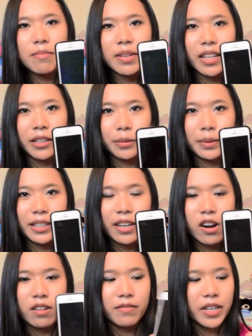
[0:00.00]
be like a really
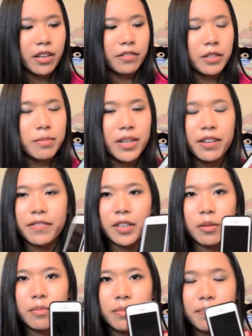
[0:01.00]
hard video for me to
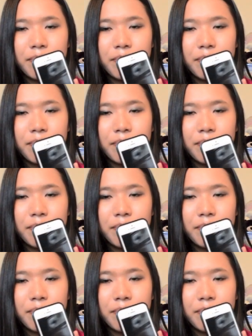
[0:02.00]
film.